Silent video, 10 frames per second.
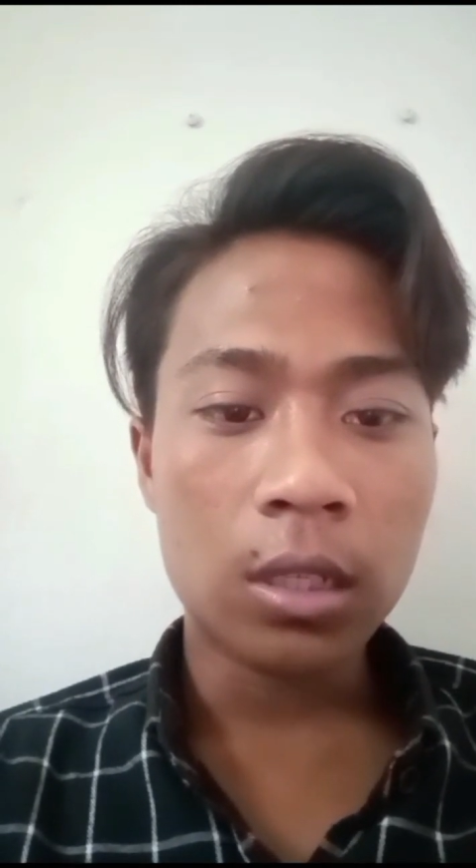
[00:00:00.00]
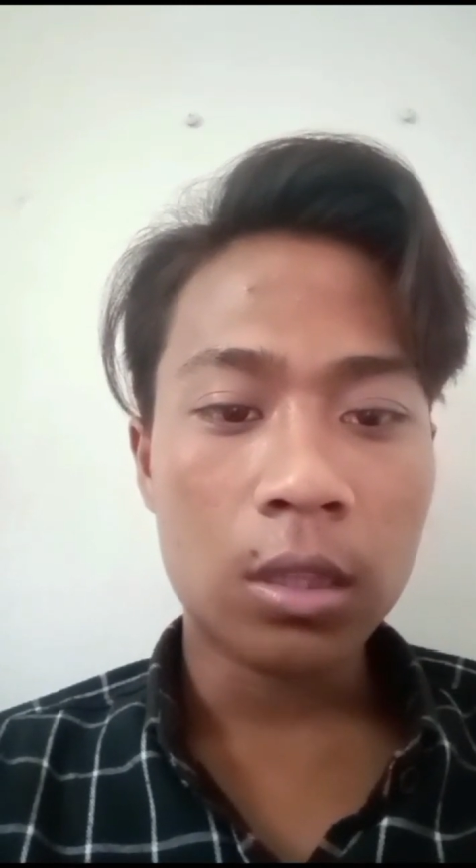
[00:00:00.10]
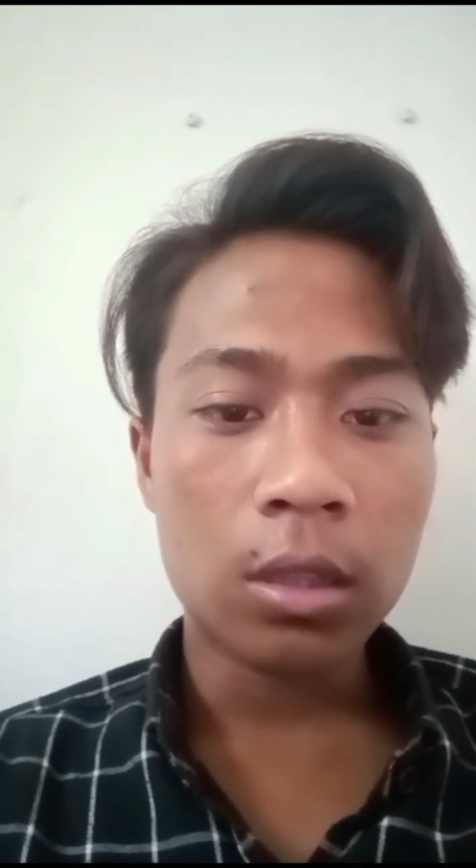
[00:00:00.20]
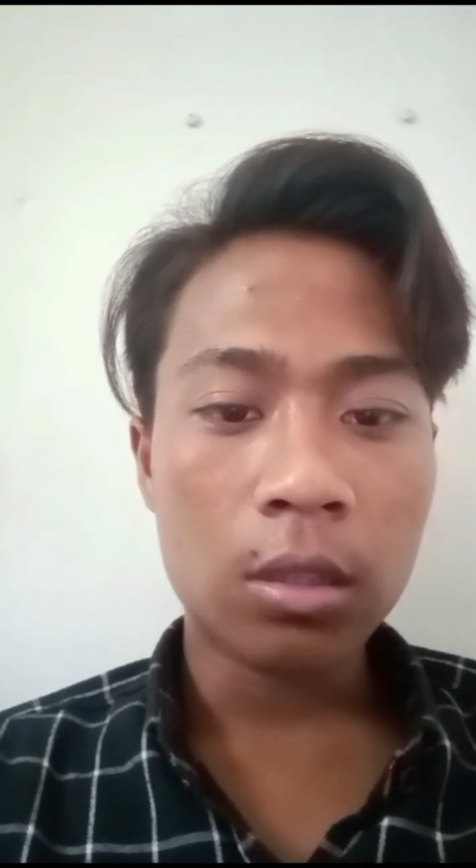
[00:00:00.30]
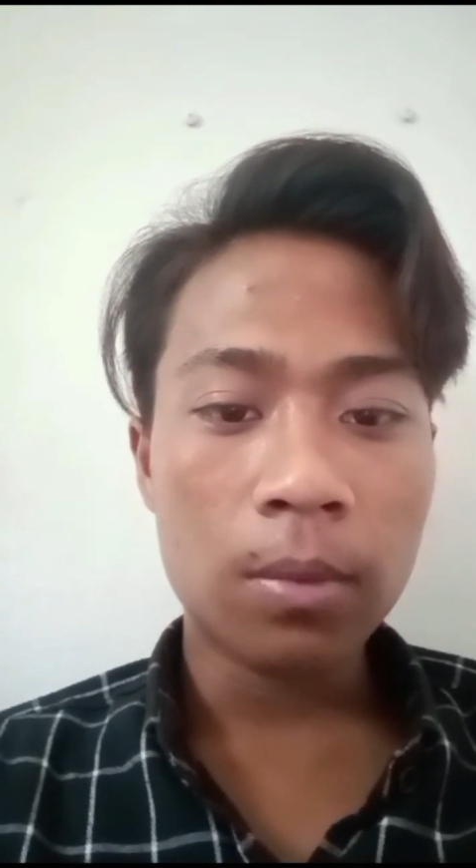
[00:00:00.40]

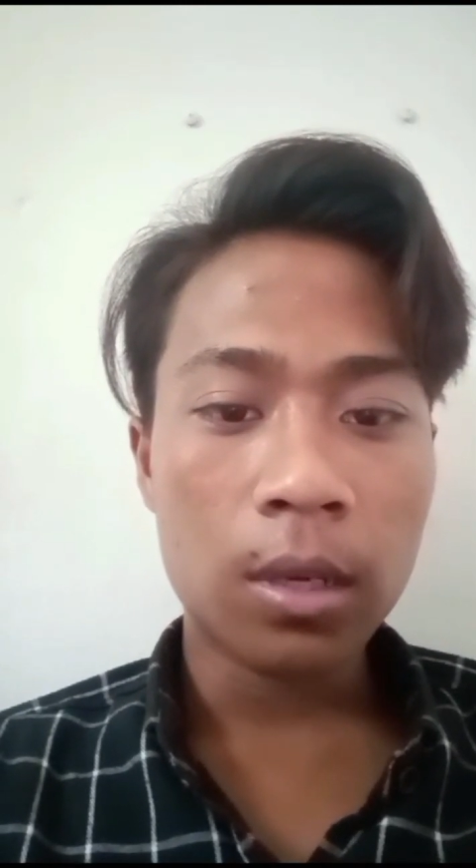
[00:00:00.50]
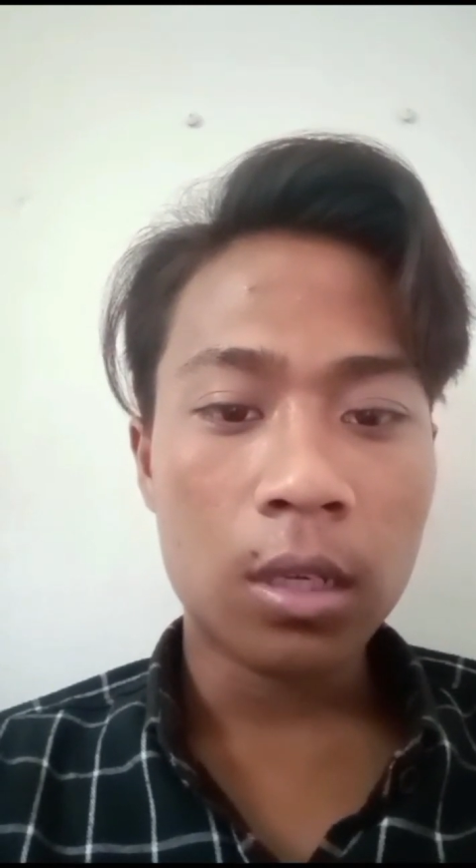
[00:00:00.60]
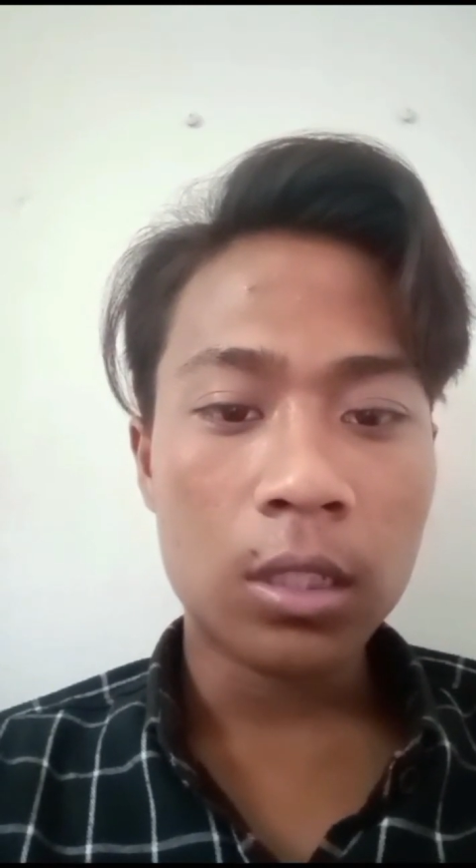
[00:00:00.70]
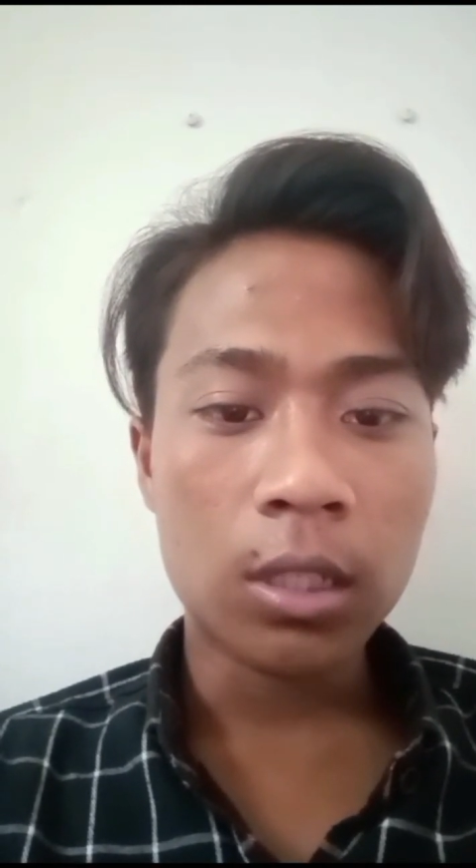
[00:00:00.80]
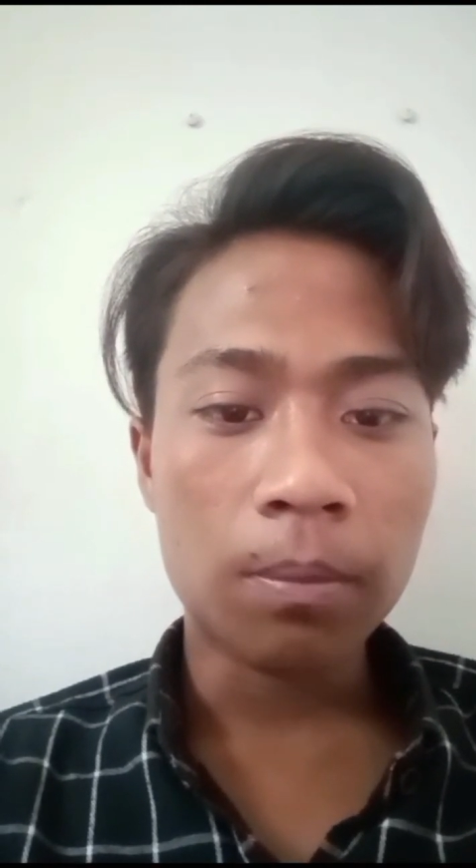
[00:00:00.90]
to be on
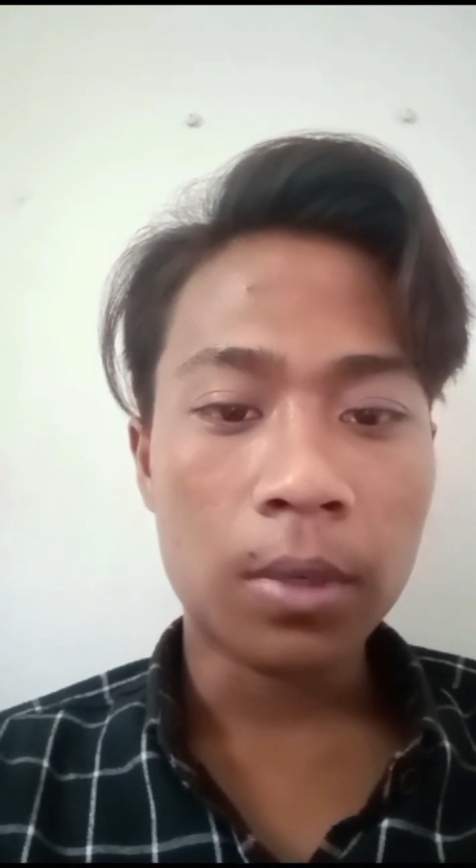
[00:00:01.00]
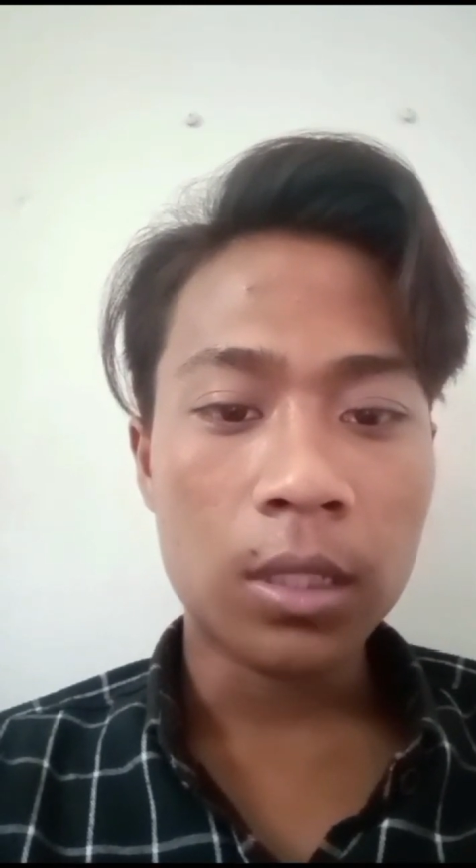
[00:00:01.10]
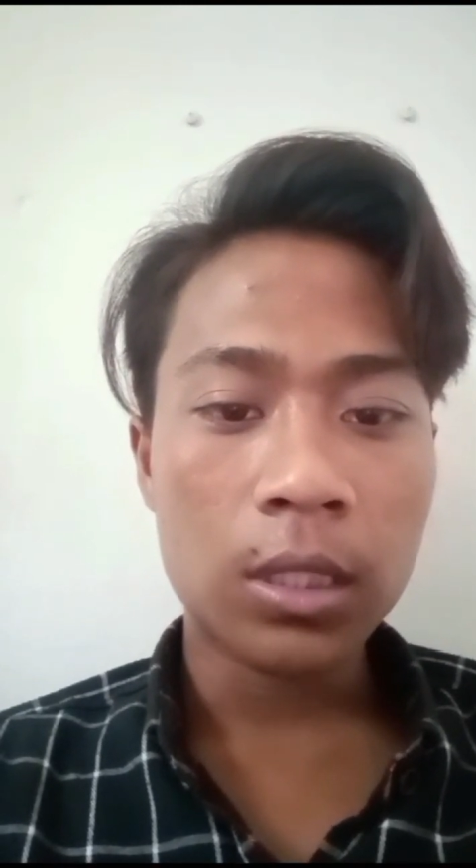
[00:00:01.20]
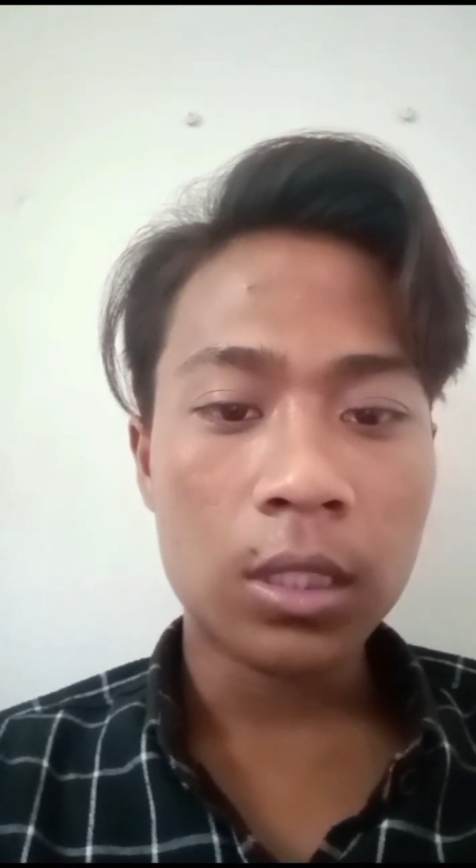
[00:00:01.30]
supports